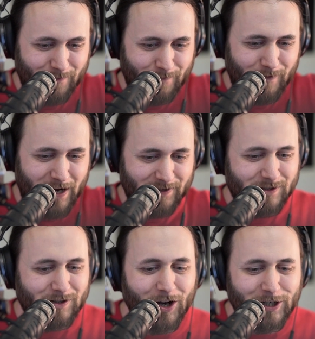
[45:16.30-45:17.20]

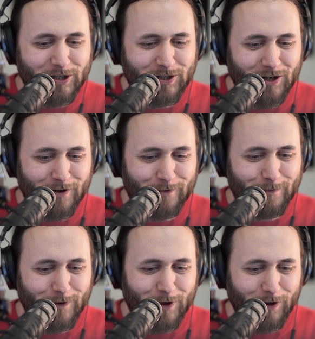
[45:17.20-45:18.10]
vast knowledge of
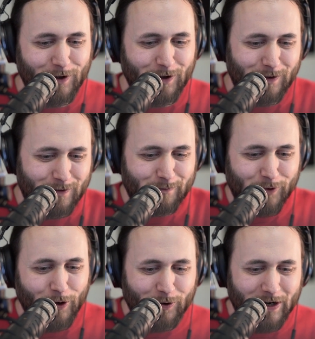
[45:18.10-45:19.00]
all
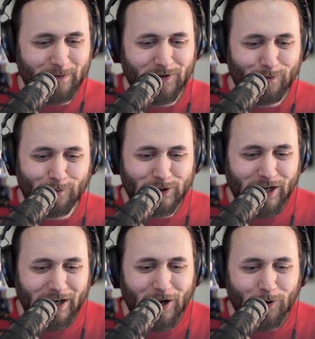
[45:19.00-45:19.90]
programs, which
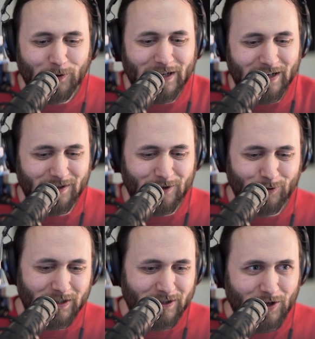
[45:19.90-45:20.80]
I don't. I
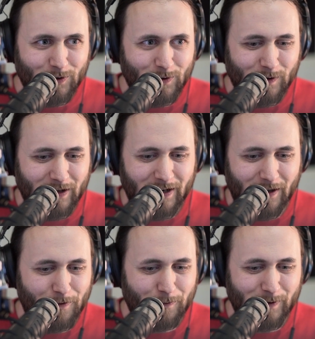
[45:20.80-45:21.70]
only know
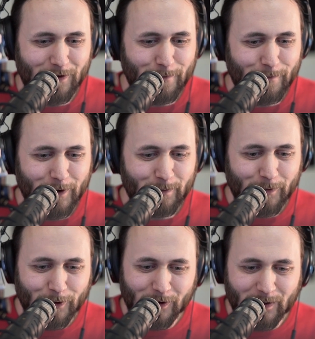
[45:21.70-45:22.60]
like 3 or 4
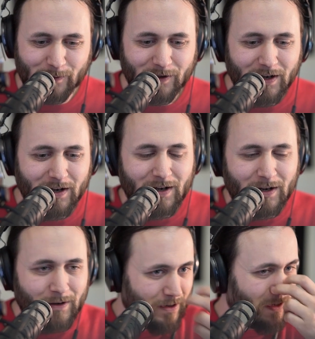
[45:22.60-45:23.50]
programs,
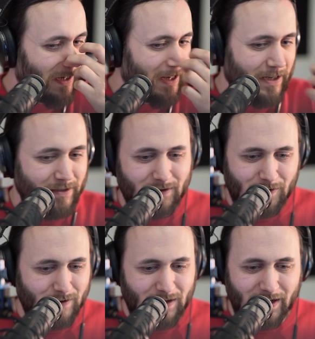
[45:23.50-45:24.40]
and
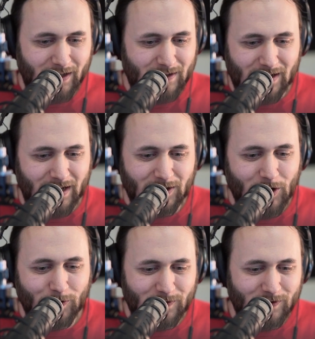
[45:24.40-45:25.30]
like I
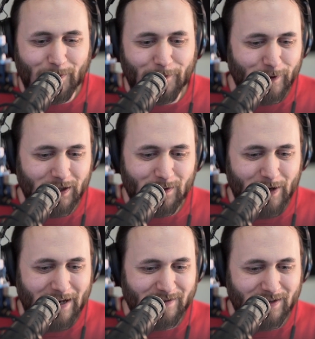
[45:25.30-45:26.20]
know Cinema4D the
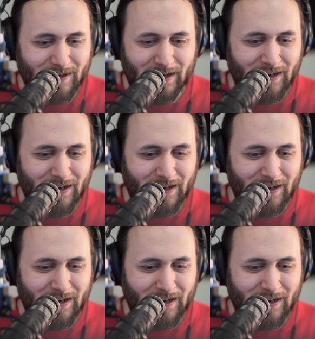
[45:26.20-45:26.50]
best, and